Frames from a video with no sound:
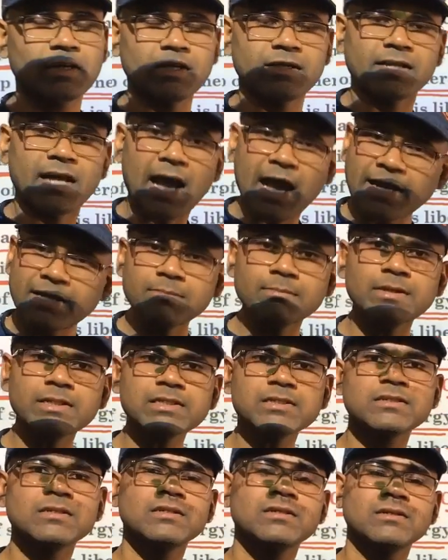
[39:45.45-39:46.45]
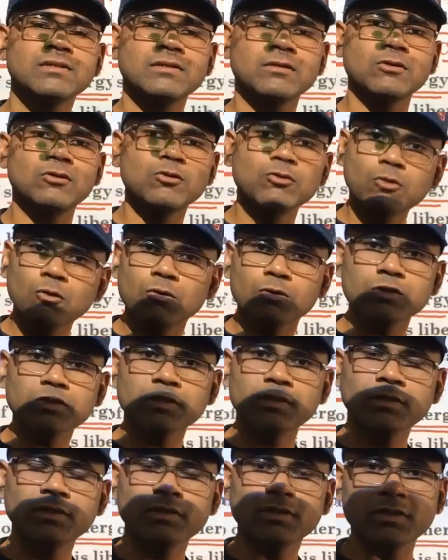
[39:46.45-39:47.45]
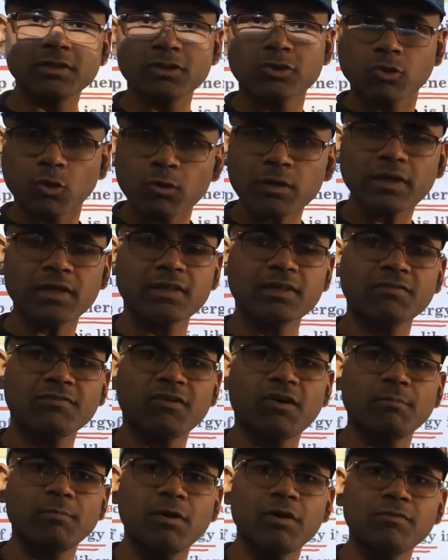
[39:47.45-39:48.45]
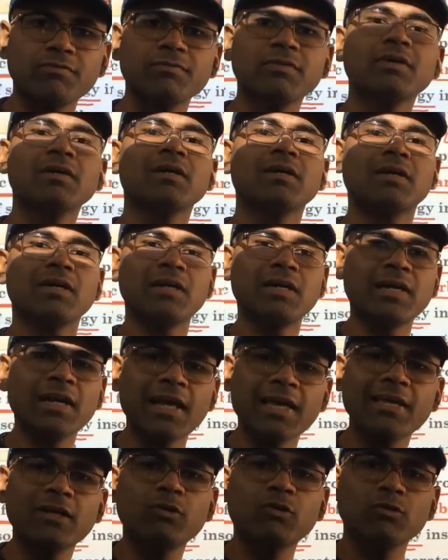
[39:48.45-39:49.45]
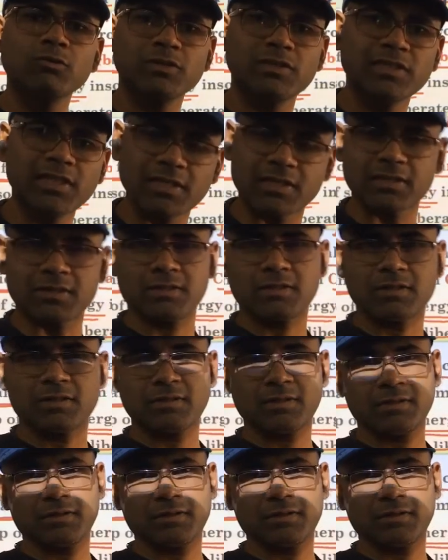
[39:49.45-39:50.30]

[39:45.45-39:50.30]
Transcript: In animals, glucose is stored in the form of glycogen.